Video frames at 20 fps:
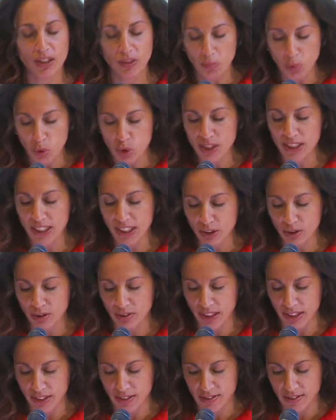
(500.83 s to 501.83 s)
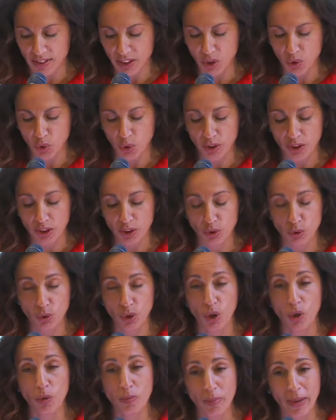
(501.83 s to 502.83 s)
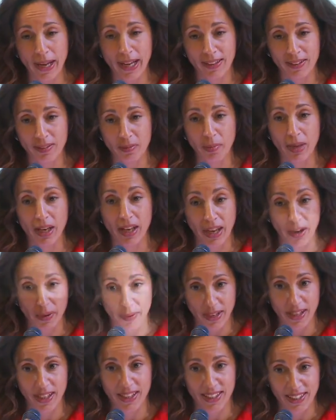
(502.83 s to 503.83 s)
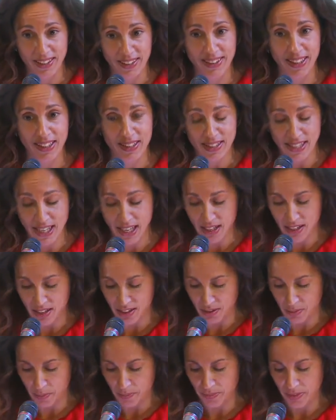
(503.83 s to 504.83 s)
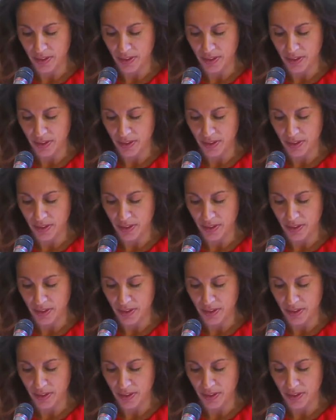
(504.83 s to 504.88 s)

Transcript: mosquito nets in order to combat malaria in Tanzania.